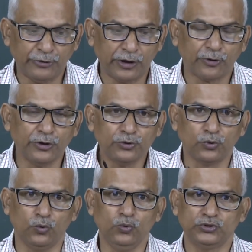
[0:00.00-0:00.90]
are going
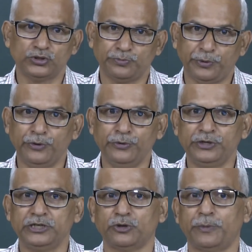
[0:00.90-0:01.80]
to view
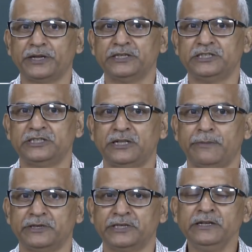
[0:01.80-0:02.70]
this operating system
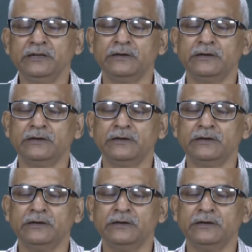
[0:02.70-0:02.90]
as an